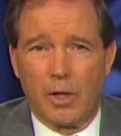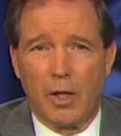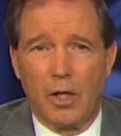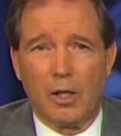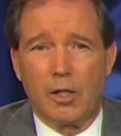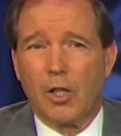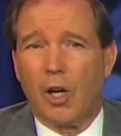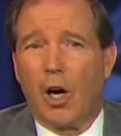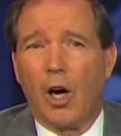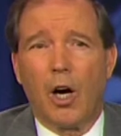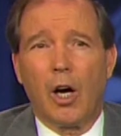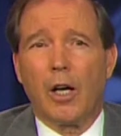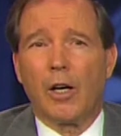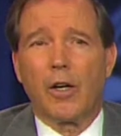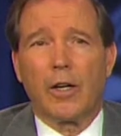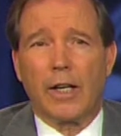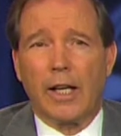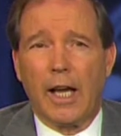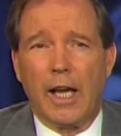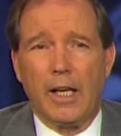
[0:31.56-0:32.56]
to
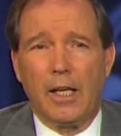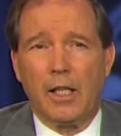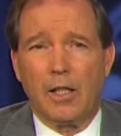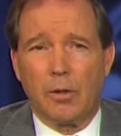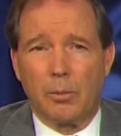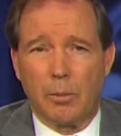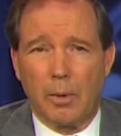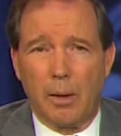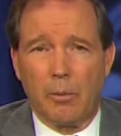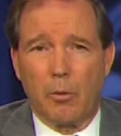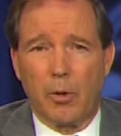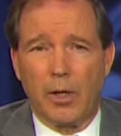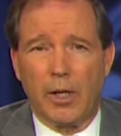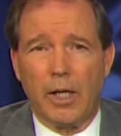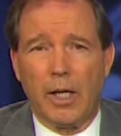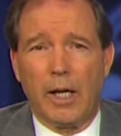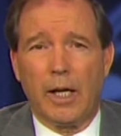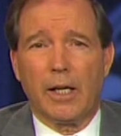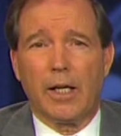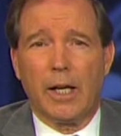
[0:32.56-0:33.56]
honor Katie's memory
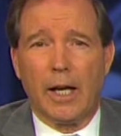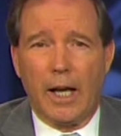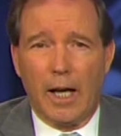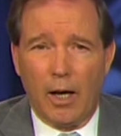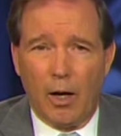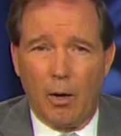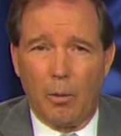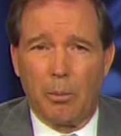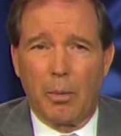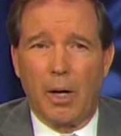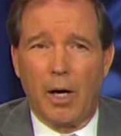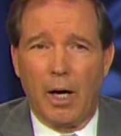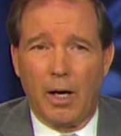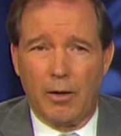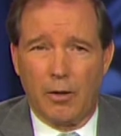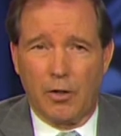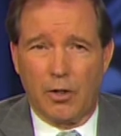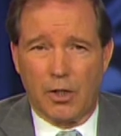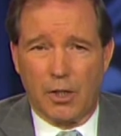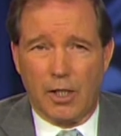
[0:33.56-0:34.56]
and to help
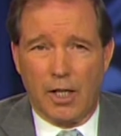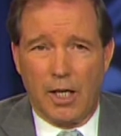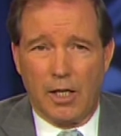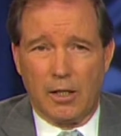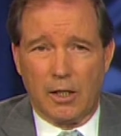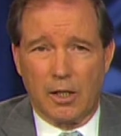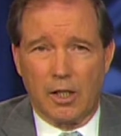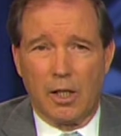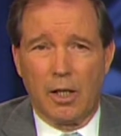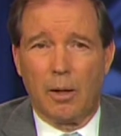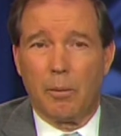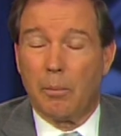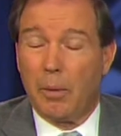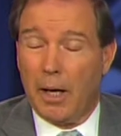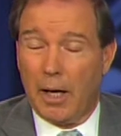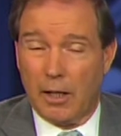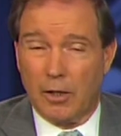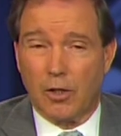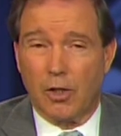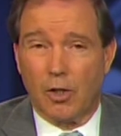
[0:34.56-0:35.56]
other states
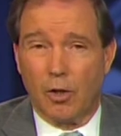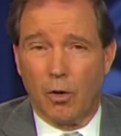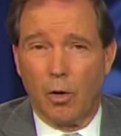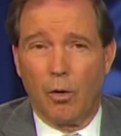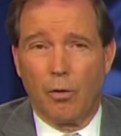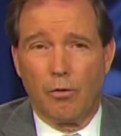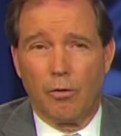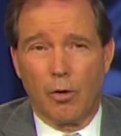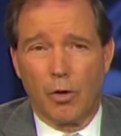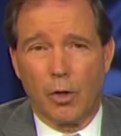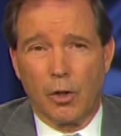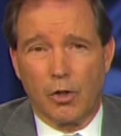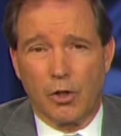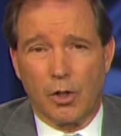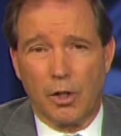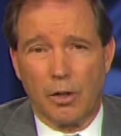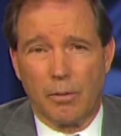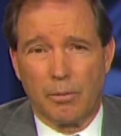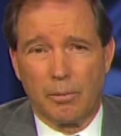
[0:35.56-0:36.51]
pass their own version.